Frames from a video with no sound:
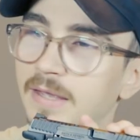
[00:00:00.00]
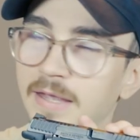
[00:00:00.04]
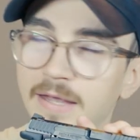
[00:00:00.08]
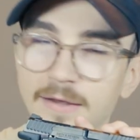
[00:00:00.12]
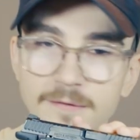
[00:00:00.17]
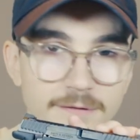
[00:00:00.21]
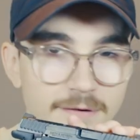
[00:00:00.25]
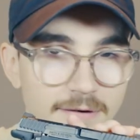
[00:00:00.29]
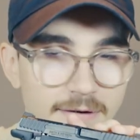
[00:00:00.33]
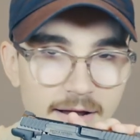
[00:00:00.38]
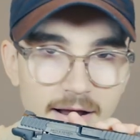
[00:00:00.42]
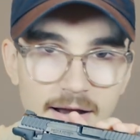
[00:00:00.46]

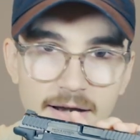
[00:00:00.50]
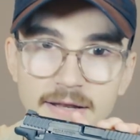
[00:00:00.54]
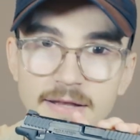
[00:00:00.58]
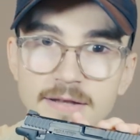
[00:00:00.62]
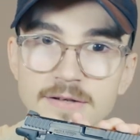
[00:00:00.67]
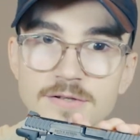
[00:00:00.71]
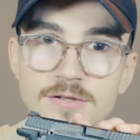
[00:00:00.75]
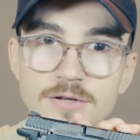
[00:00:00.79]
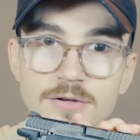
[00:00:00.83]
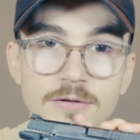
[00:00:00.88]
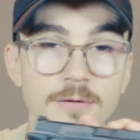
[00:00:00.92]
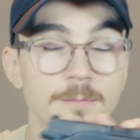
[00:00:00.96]
If you're not
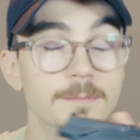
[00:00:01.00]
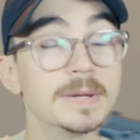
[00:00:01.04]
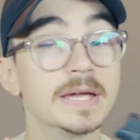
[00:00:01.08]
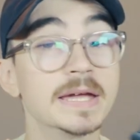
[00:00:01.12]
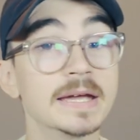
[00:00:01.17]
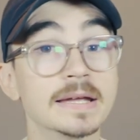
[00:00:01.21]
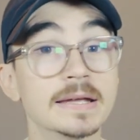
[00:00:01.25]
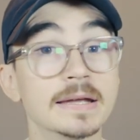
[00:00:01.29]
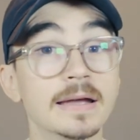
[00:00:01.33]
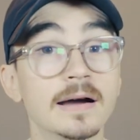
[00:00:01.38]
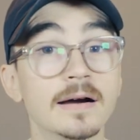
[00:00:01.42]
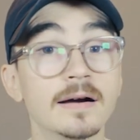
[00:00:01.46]
into the
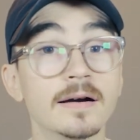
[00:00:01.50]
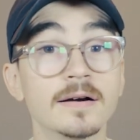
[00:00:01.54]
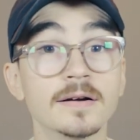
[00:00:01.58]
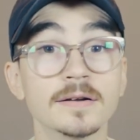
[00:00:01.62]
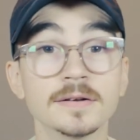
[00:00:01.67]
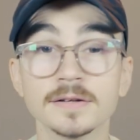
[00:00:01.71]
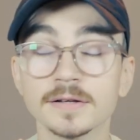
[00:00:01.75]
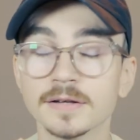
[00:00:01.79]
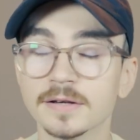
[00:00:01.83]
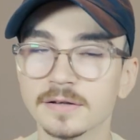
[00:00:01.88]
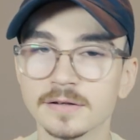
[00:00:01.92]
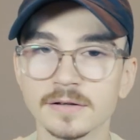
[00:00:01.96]
big
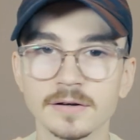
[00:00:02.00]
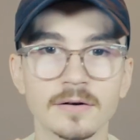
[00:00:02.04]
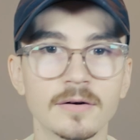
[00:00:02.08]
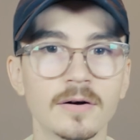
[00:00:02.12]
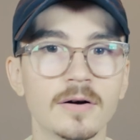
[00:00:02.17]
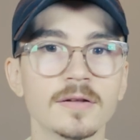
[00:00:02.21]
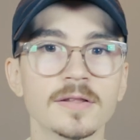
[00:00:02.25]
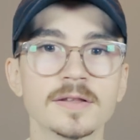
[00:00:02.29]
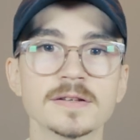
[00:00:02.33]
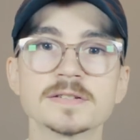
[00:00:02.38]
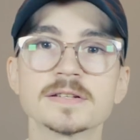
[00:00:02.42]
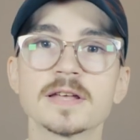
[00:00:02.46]
gun,
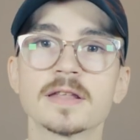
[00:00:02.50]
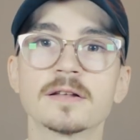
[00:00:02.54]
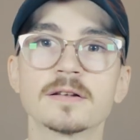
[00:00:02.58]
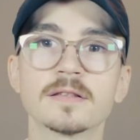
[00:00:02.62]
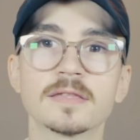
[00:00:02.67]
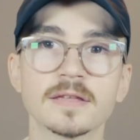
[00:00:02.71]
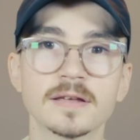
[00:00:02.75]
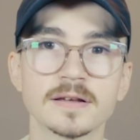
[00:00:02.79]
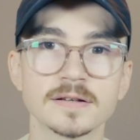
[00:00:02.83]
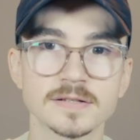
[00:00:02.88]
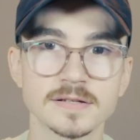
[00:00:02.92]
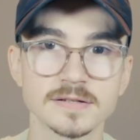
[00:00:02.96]
all these other
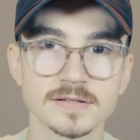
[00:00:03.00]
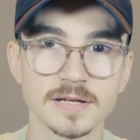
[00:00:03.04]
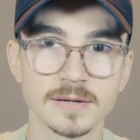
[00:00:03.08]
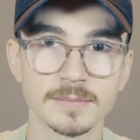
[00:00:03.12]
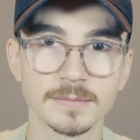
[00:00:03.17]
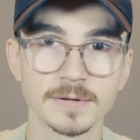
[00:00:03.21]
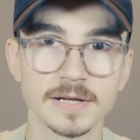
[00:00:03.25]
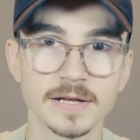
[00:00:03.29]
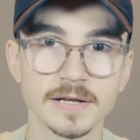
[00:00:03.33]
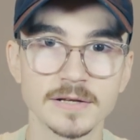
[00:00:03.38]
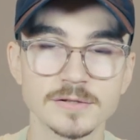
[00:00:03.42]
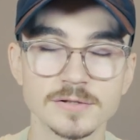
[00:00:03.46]
things
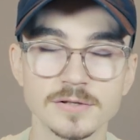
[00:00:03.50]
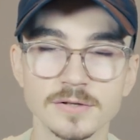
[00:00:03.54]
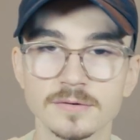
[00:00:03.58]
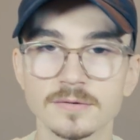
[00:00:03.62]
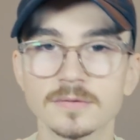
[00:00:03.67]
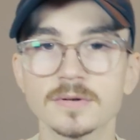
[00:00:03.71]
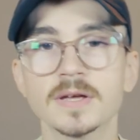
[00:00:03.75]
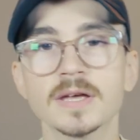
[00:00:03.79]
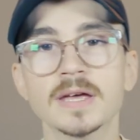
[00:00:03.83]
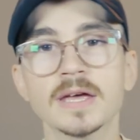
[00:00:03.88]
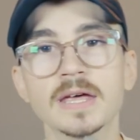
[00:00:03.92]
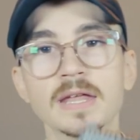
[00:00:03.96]
intimidate you,
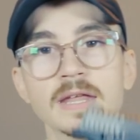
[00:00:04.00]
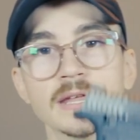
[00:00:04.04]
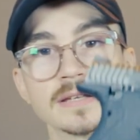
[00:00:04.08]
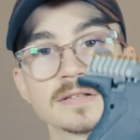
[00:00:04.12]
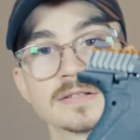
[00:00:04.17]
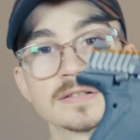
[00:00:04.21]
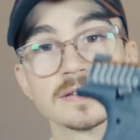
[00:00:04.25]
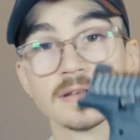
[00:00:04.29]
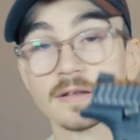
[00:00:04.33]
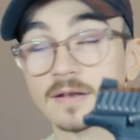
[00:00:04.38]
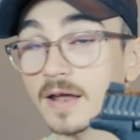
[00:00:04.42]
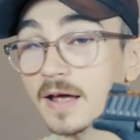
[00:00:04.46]
this
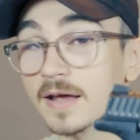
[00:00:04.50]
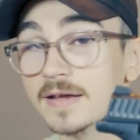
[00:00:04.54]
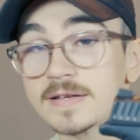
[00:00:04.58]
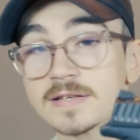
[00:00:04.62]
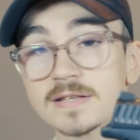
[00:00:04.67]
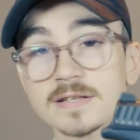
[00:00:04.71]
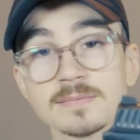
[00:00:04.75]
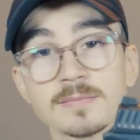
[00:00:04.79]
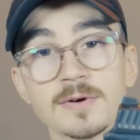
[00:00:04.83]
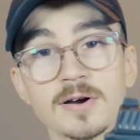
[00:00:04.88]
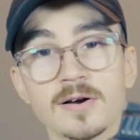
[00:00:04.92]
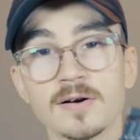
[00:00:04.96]
is a nice,
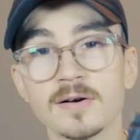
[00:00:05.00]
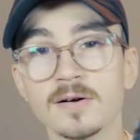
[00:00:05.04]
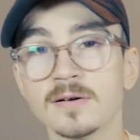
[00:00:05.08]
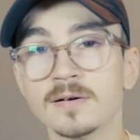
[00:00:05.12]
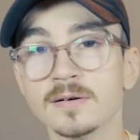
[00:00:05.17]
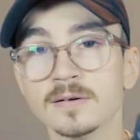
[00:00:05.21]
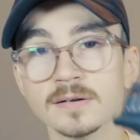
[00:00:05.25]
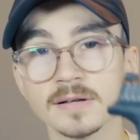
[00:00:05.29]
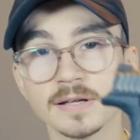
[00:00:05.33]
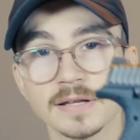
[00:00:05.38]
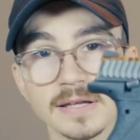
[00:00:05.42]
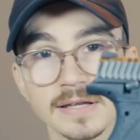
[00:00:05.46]

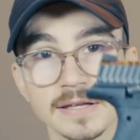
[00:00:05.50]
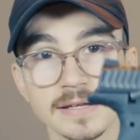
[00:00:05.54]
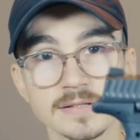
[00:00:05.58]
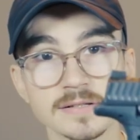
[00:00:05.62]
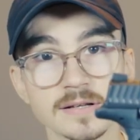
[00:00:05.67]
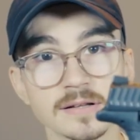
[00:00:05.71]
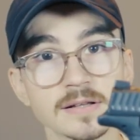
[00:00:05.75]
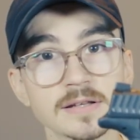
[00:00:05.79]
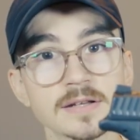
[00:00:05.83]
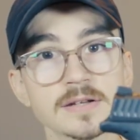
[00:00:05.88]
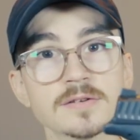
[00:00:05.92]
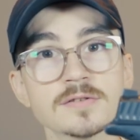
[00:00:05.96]
small,
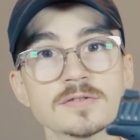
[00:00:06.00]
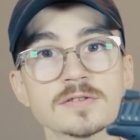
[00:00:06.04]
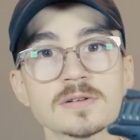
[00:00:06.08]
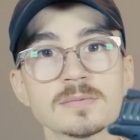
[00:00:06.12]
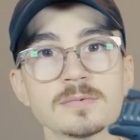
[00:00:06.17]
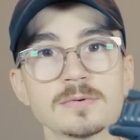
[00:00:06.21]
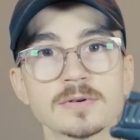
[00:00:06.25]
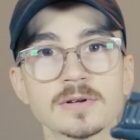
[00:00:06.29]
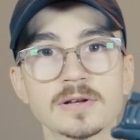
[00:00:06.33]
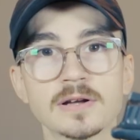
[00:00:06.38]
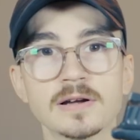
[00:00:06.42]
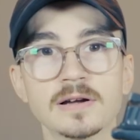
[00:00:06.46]
easily
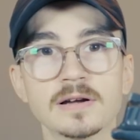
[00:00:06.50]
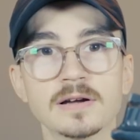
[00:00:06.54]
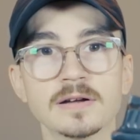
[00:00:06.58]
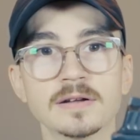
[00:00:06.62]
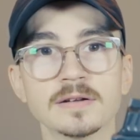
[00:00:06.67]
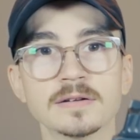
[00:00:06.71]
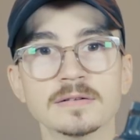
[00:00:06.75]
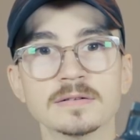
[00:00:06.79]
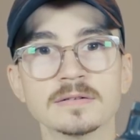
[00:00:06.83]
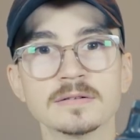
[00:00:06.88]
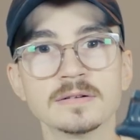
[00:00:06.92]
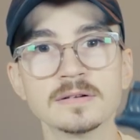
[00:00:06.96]
usable
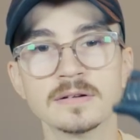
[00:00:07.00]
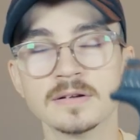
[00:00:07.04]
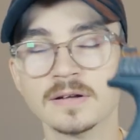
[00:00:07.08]
gun.